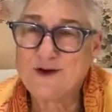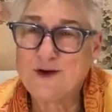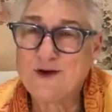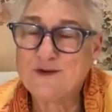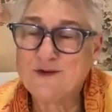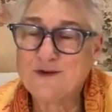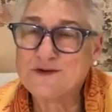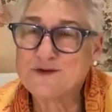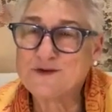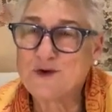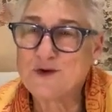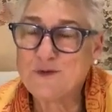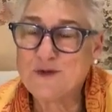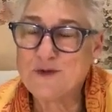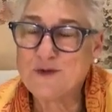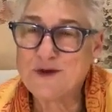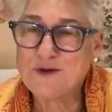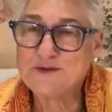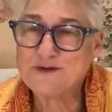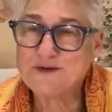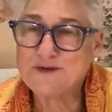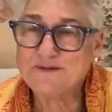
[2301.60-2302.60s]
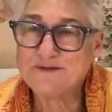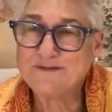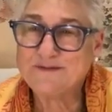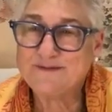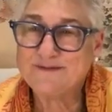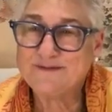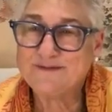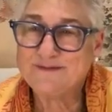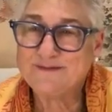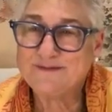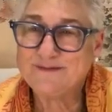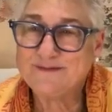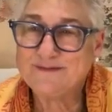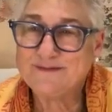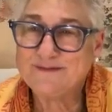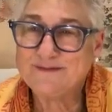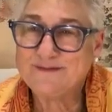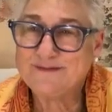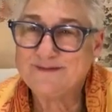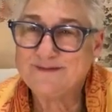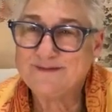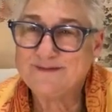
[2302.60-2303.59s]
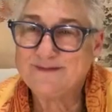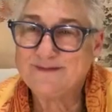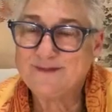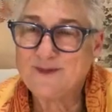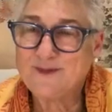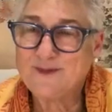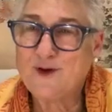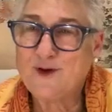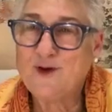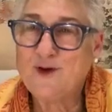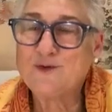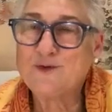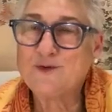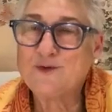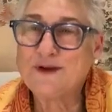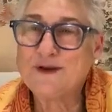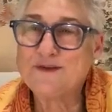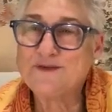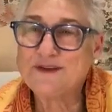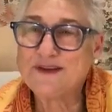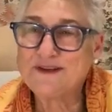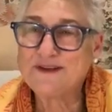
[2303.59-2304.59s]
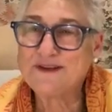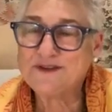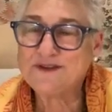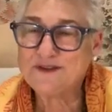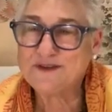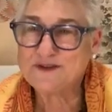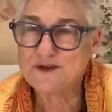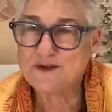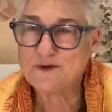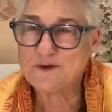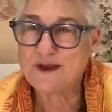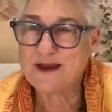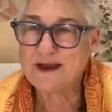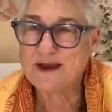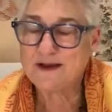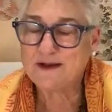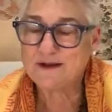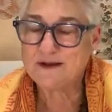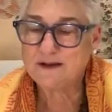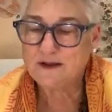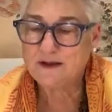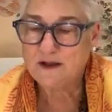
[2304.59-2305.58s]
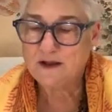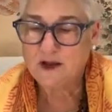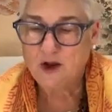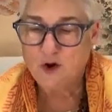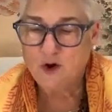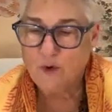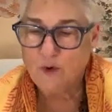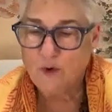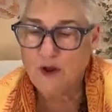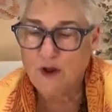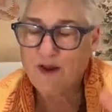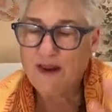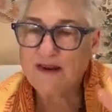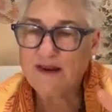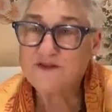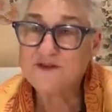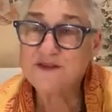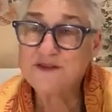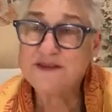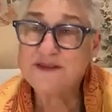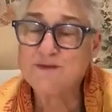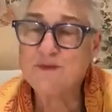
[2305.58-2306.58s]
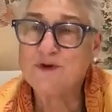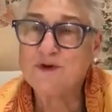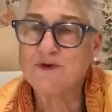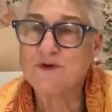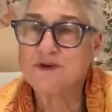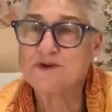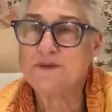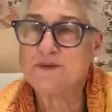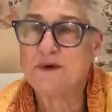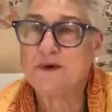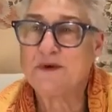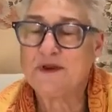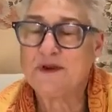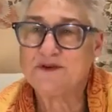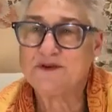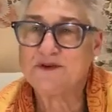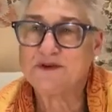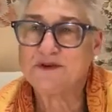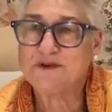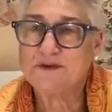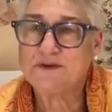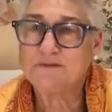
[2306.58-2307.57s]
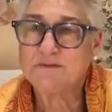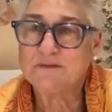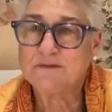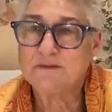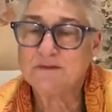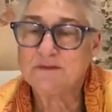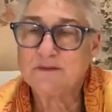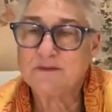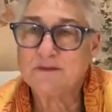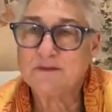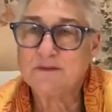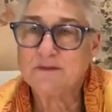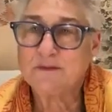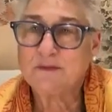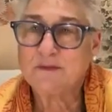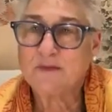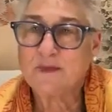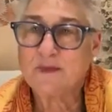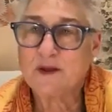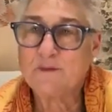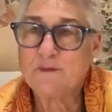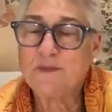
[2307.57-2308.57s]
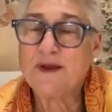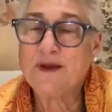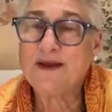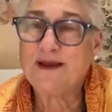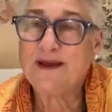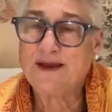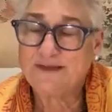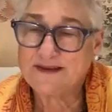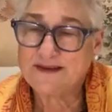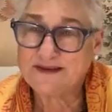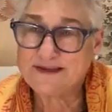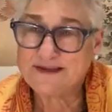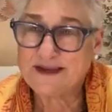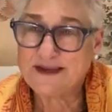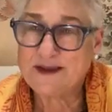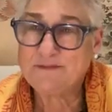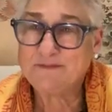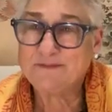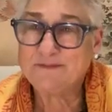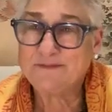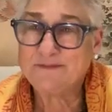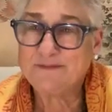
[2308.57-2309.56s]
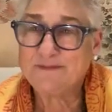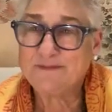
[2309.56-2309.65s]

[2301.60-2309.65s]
All the Scorpios, all 12 signs of the zodiac. We all have similar experiences, but not the same.